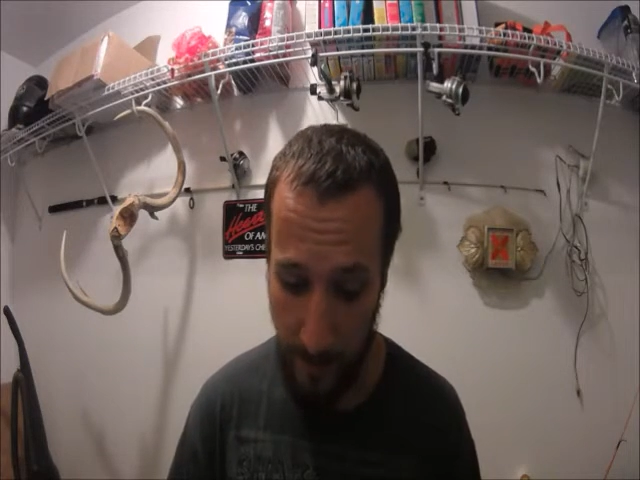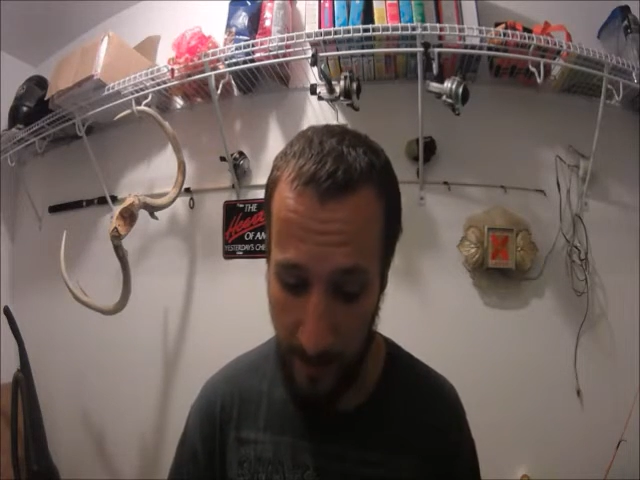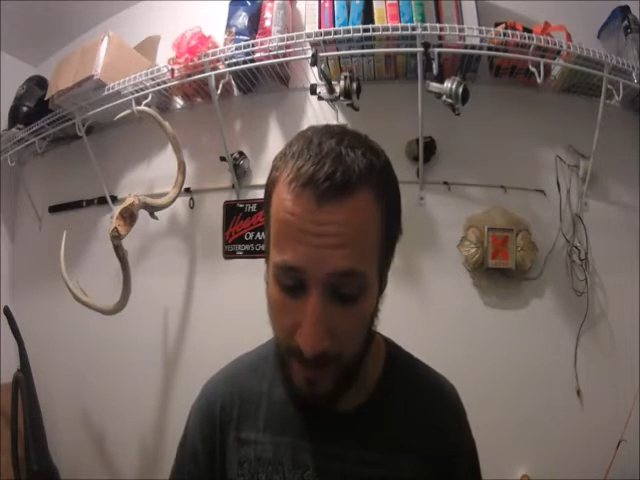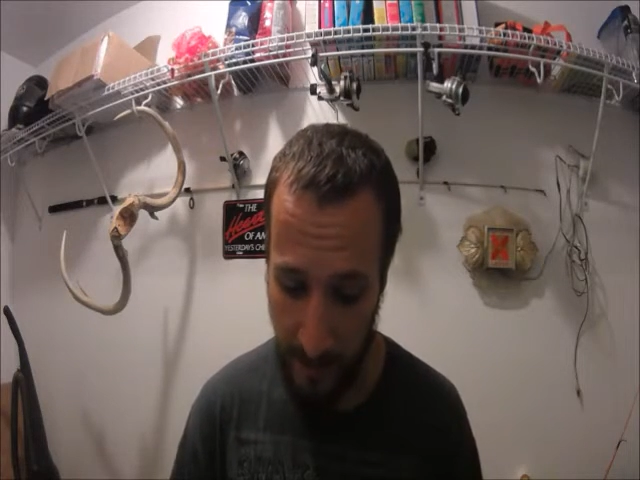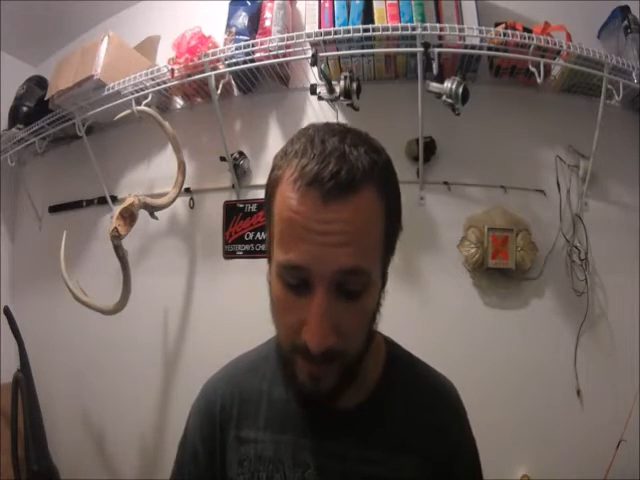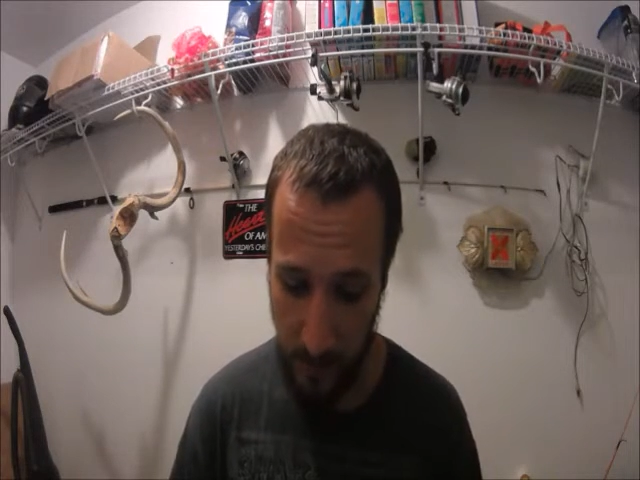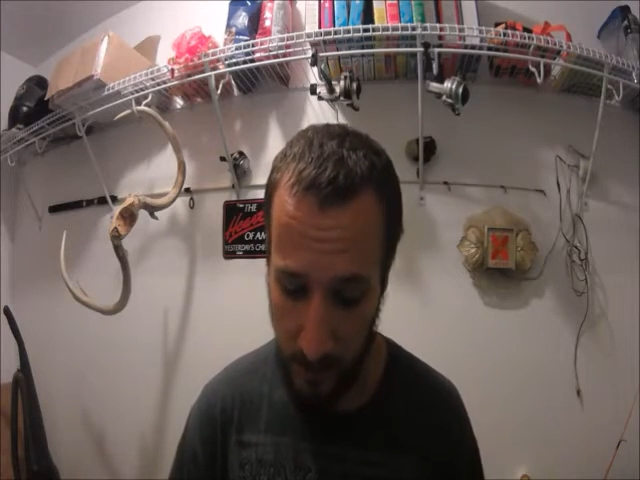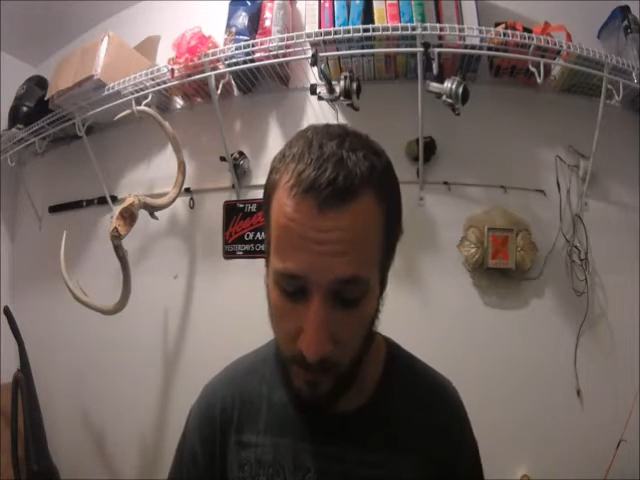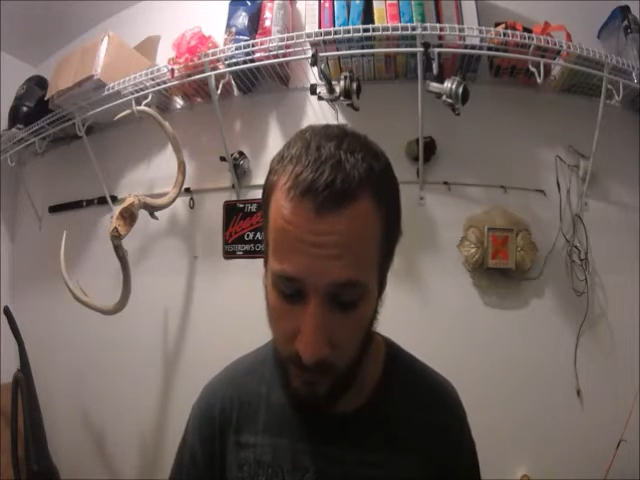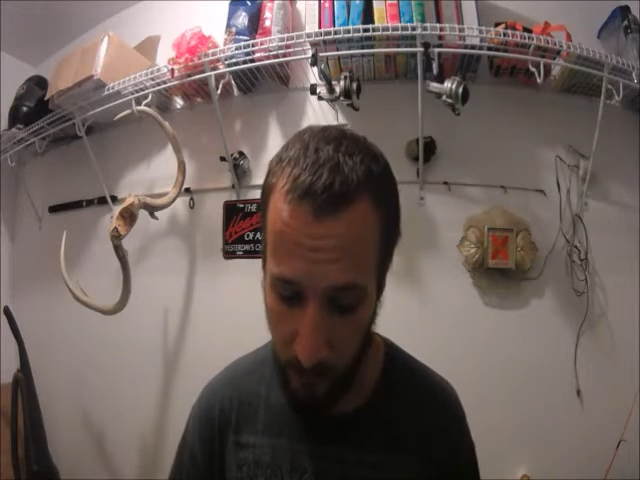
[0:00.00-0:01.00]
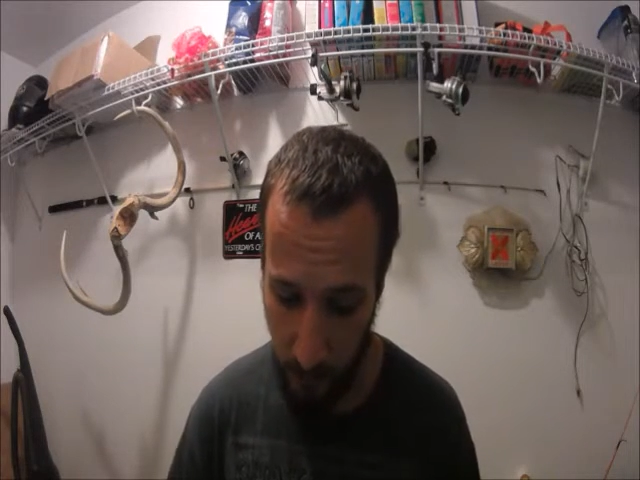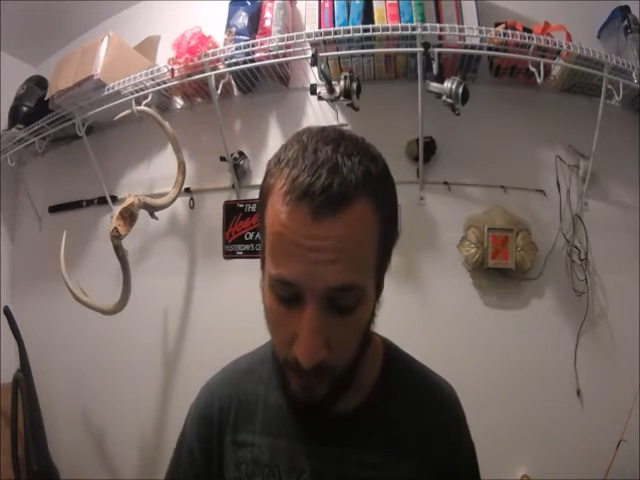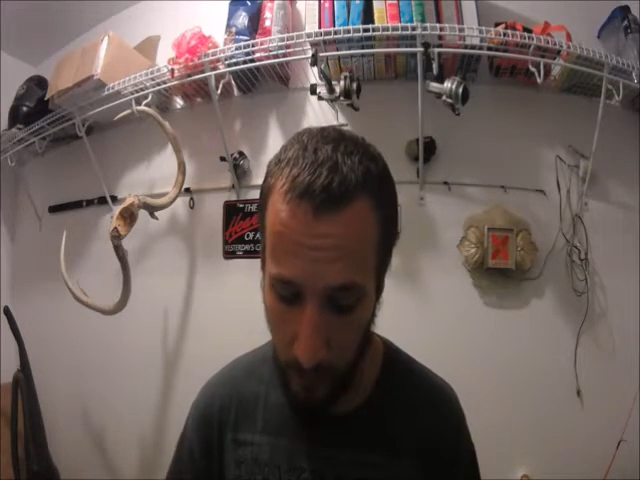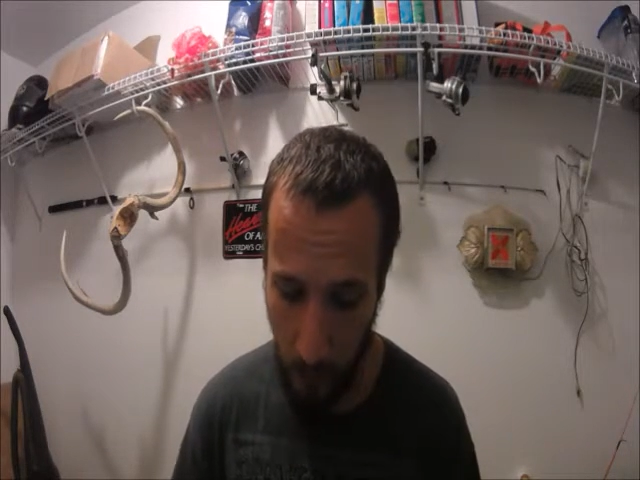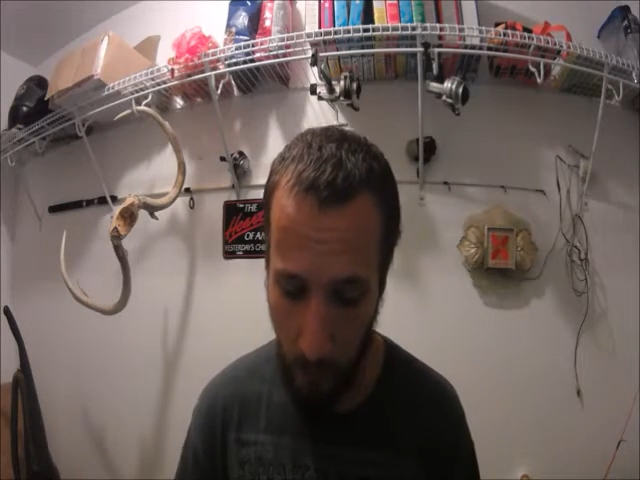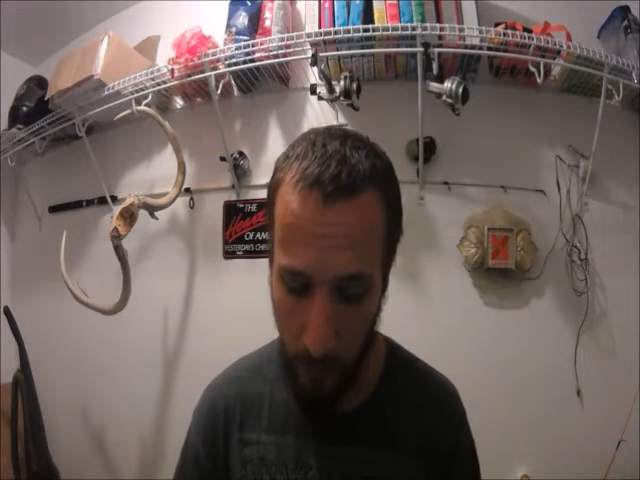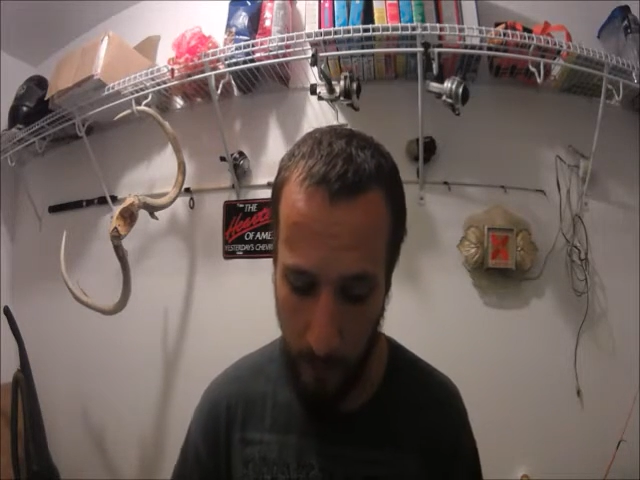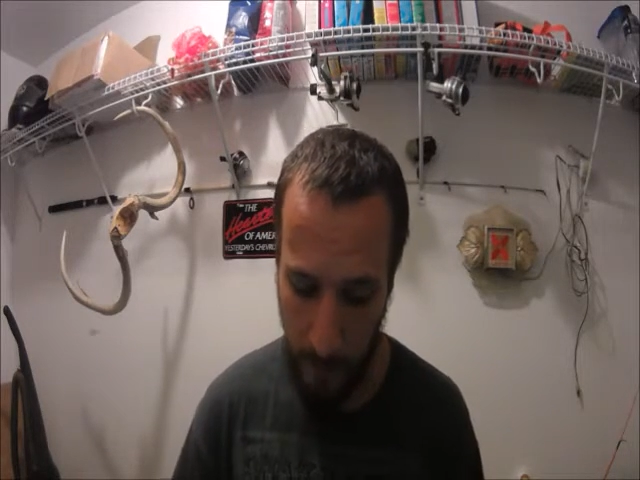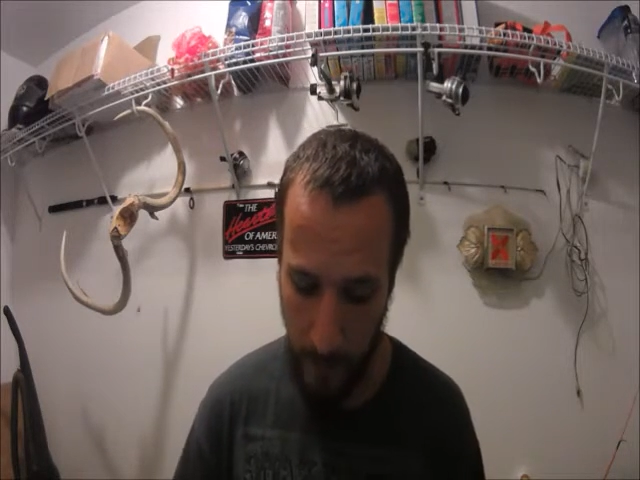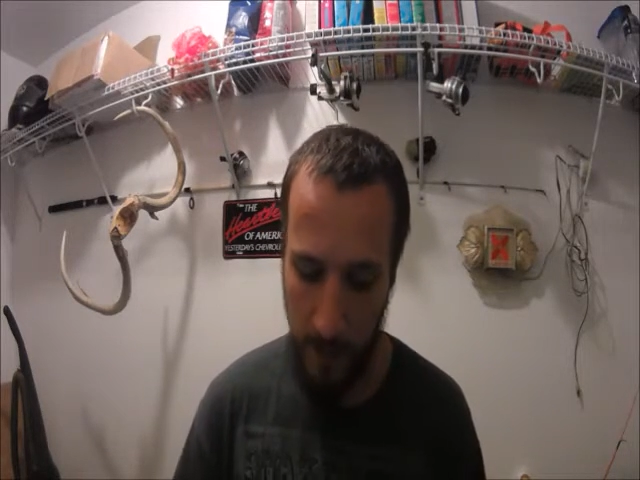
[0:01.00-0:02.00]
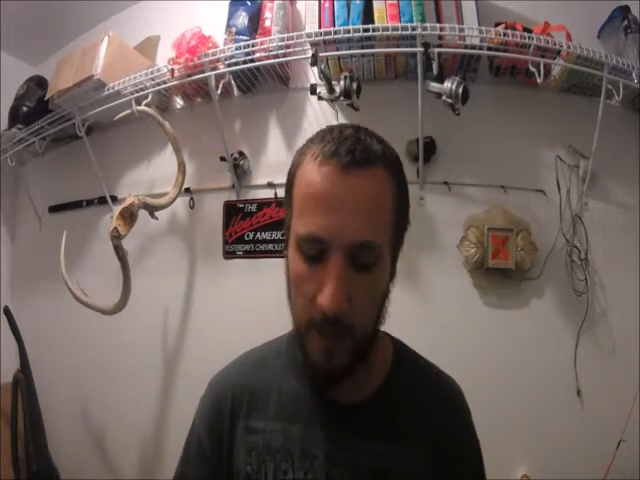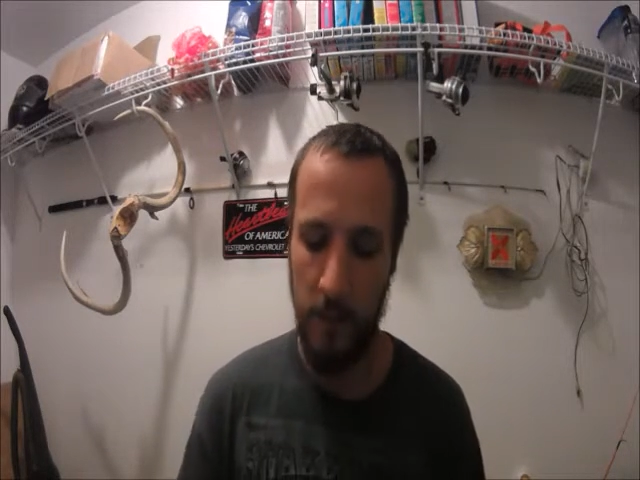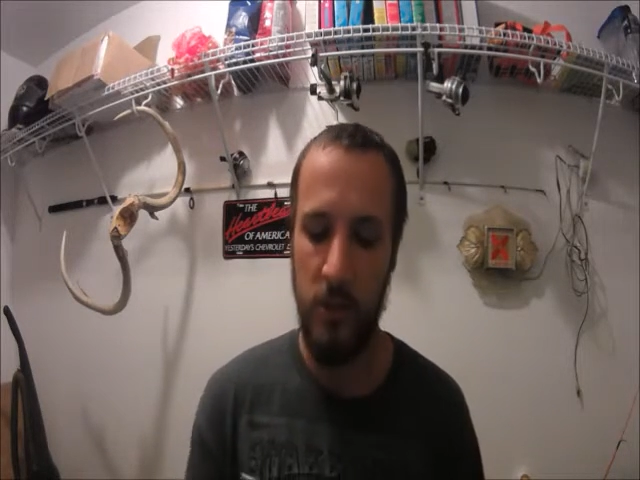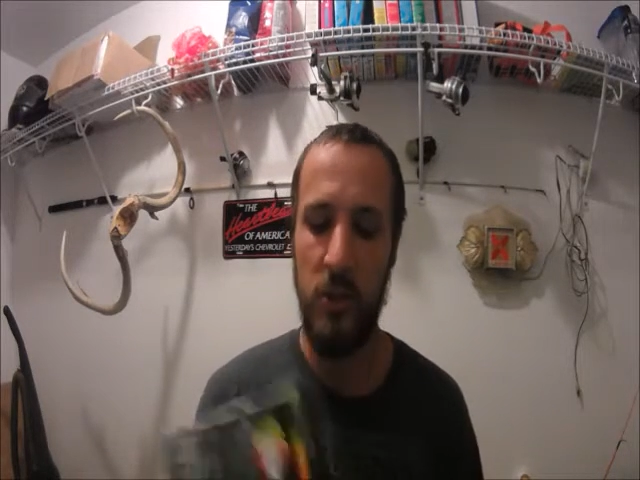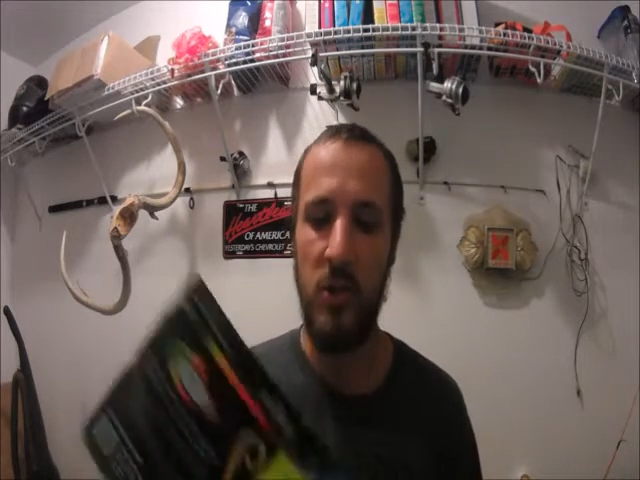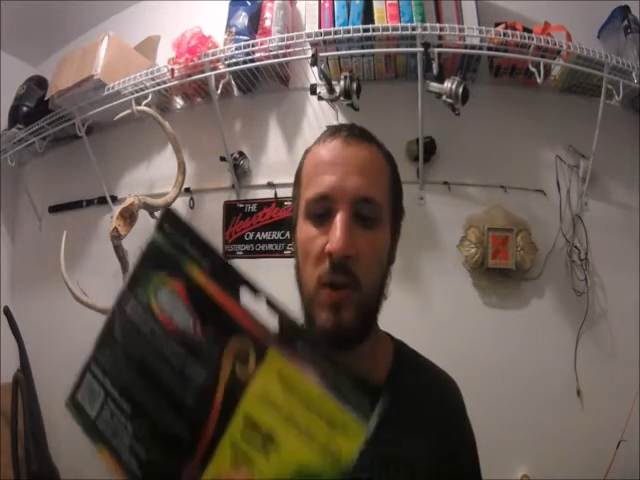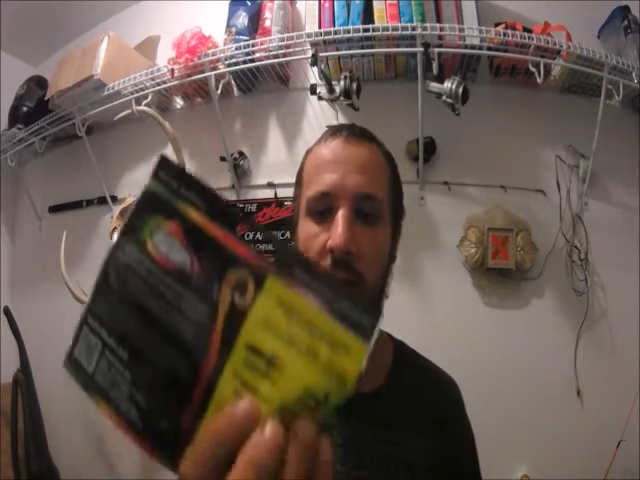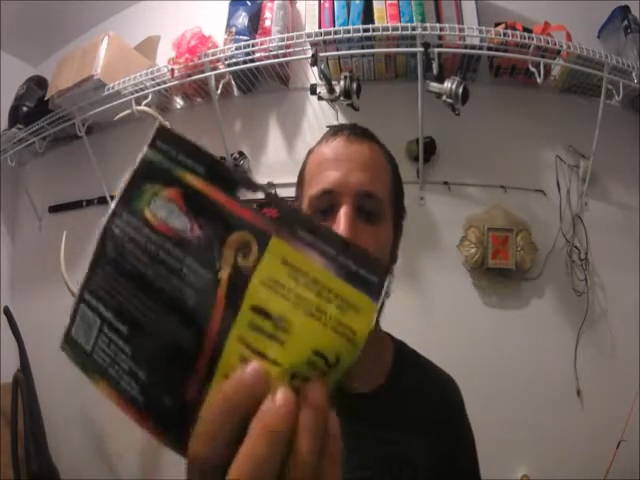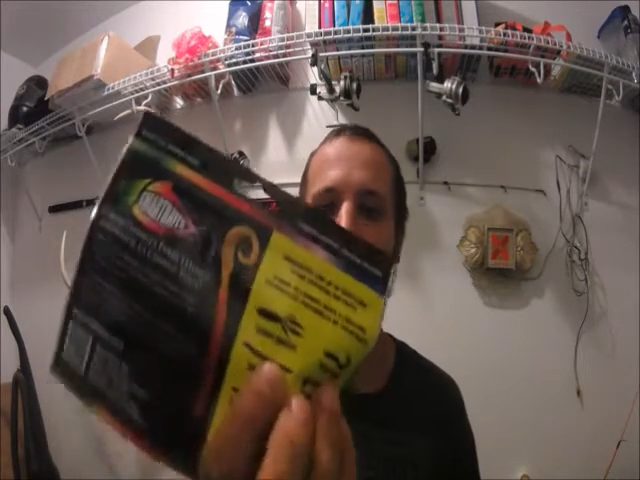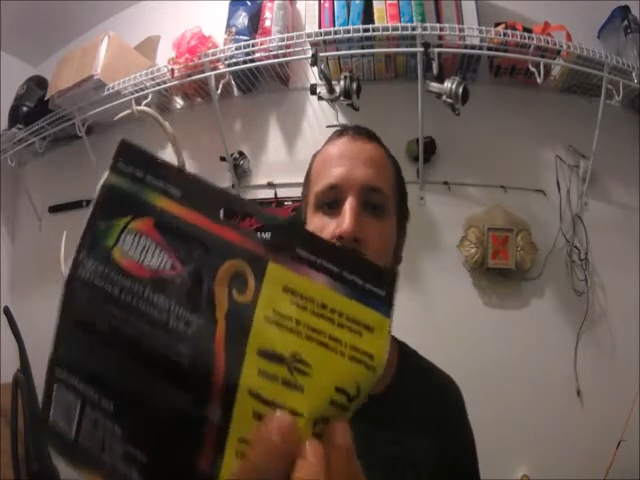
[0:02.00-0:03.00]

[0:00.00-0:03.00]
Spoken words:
that thing just looks really cool. And show you here the